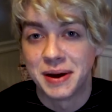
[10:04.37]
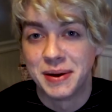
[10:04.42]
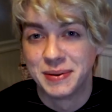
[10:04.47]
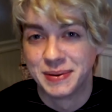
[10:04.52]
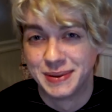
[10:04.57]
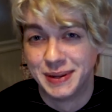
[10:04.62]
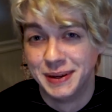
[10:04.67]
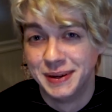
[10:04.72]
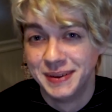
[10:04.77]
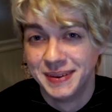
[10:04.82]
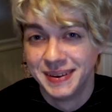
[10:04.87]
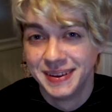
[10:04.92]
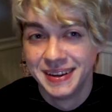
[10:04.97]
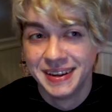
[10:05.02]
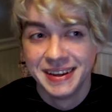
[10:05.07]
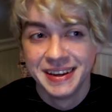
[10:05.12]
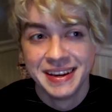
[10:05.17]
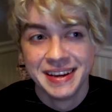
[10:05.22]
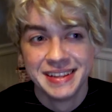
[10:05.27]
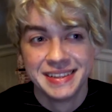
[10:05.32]
out
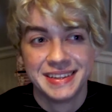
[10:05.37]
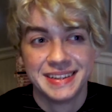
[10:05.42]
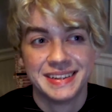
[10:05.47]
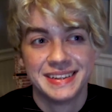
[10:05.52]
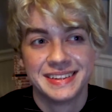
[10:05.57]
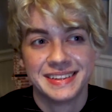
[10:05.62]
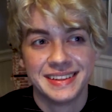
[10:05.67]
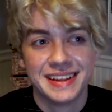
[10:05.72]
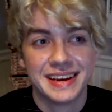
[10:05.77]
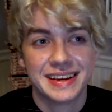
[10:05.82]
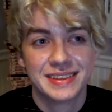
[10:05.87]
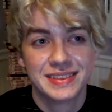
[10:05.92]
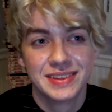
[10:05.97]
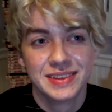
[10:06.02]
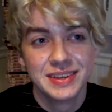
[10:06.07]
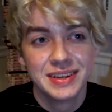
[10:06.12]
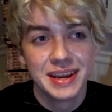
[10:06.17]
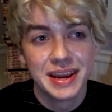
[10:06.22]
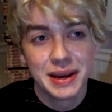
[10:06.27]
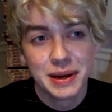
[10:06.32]
that like the
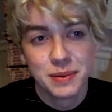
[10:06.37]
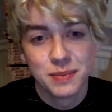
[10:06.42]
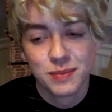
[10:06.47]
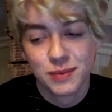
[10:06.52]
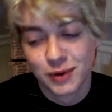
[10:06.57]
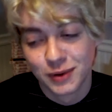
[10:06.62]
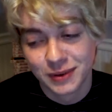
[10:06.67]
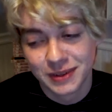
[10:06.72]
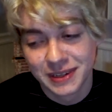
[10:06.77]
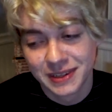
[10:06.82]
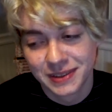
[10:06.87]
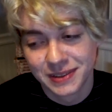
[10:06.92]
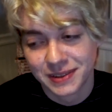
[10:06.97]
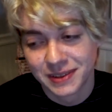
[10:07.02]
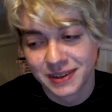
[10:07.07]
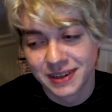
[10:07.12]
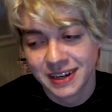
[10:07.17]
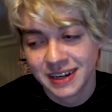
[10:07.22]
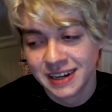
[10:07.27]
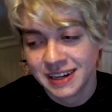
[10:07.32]
game will
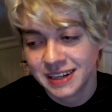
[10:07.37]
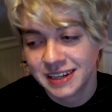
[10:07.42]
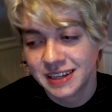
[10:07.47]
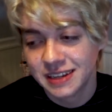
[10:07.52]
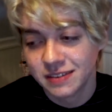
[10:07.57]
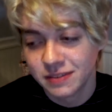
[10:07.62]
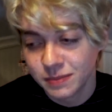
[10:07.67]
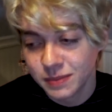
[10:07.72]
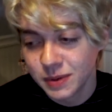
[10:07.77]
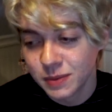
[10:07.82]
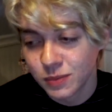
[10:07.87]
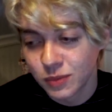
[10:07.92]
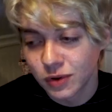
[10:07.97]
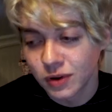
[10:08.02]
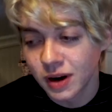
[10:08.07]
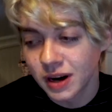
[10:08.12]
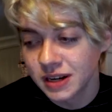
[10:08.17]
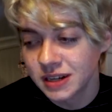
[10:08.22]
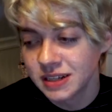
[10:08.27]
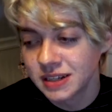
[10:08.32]
either give me
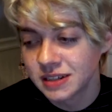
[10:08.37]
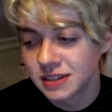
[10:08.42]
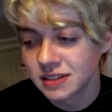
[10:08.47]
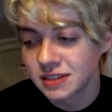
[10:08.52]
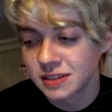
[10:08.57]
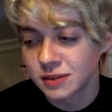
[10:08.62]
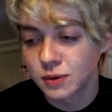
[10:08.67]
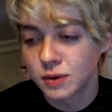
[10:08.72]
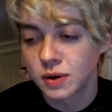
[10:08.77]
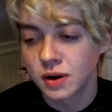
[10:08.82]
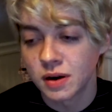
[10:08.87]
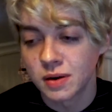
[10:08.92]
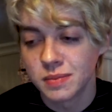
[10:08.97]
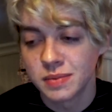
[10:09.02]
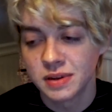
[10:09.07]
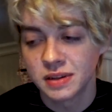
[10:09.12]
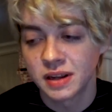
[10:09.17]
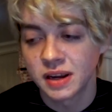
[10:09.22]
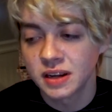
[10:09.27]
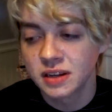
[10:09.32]
more ideas or I'll
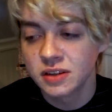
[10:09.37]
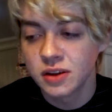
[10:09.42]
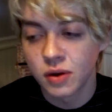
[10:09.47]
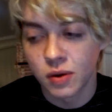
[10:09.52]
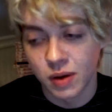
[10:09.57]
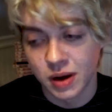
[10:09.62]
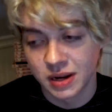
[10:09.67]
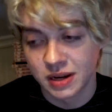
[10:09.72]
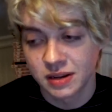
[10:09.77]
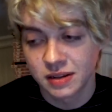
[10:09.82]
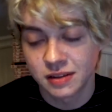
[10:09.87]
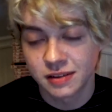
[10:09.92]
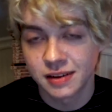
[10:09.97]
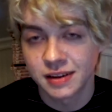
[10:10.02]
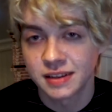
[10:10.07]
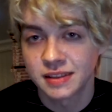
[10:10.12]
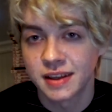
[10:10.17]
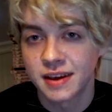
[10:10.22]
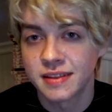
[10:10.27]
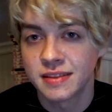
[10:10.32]
be like, no, I didn't
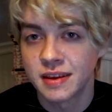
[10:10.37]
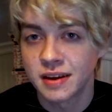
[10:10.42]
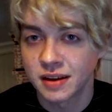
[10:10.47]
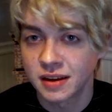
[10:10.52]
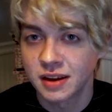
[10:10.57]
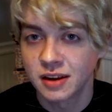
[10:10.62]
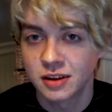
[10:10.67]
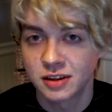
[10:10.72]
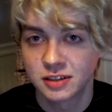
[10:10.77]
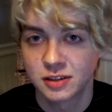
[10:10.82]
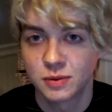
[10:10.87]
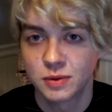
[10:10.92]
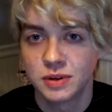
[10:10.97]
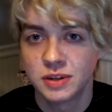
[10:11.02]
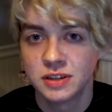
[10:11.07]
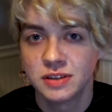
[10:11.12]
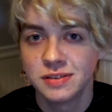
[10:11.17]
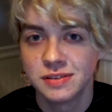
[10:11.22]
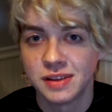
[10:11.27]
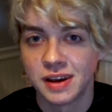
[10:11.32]
like that, that character
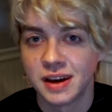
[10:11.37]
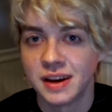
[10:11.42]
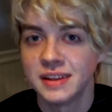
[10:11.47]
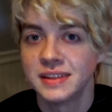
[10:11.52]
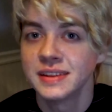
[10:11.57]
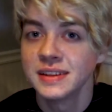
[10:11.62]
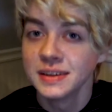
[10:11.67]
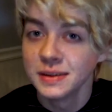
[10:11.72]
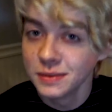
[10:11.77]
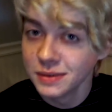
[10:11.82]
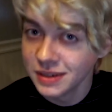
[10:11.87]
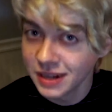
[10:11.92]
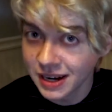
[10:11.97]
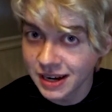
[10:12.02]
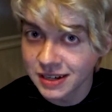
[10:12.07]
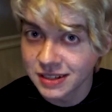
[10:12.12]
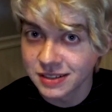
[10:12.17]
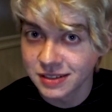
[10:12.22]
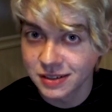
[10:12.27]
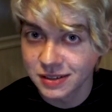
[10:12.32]
wouldn't do that. And then it would
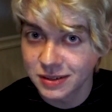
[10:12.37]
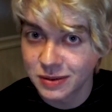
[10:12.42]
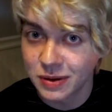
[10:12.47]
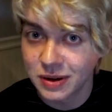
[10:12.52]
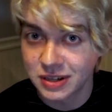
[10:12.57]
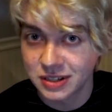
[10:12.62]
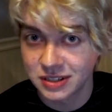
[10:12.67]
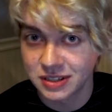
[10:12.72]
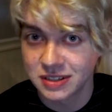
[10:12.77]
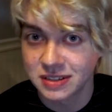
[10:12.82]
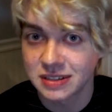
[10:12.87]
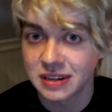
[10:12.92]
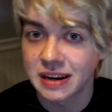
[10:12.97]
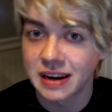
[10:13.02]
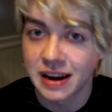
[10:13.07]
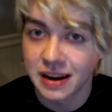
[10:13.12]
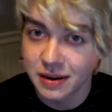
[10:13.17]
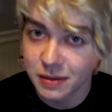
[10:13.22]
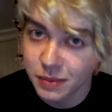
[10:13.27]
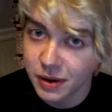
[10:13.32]
answer questions I
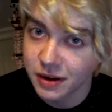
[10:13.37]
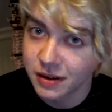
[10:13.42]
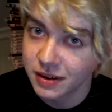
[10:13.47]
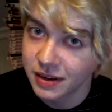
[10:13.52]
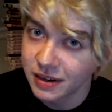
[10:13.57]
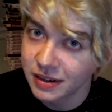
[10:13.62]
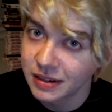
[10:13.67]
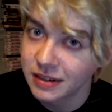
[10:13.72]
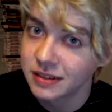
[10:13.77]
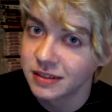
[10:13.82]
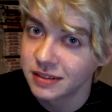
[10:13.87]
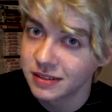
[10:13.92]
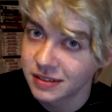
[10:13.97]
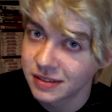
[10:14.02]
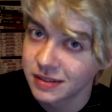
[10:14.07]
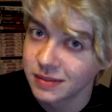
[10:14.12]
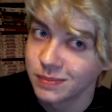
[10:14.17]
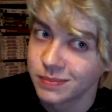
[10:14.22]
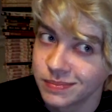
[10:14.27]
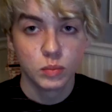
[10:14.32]
had about
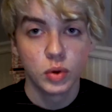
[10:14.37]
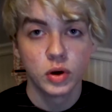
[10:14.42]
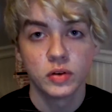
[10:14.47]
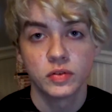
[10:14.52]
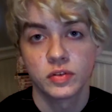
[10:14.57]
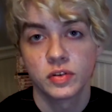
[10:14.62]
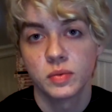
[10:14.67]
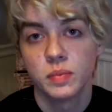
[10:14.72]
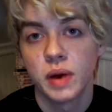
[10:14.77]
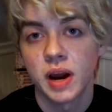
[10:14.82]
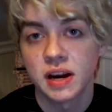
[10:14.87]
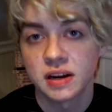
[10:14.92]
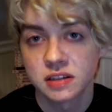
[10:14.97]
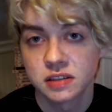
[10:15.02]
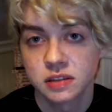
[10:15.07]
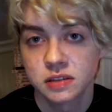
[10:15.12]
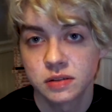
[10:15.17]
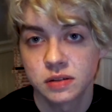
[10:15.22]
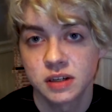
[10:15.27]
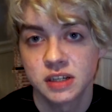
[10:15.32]
characters. But for
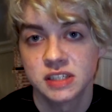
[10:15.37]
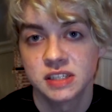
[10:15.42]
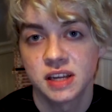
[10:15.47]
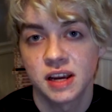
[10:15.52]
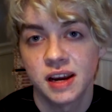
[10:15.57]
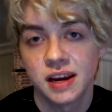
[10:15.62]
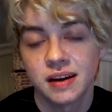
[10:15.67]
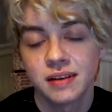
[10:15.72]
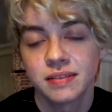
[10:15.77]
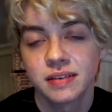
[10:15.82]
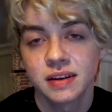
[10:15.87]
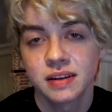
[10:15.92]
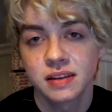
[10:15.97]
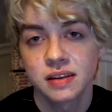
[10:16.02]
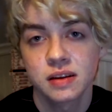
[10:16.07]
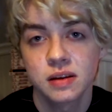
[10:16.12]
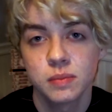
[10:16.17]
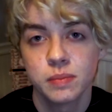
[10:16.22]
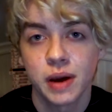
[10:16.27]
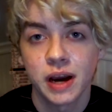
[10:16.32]
backstories,
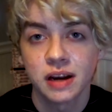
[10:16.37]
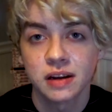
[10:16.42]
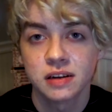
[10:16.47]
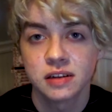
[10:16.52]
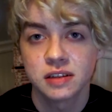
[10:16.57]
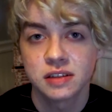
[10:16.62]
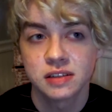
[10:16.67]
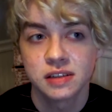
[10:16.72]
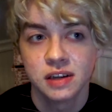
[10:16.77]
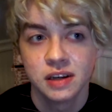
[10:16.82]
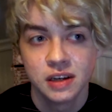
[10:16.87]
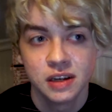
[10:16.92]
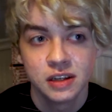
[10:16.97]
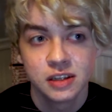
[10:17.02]
everything matters.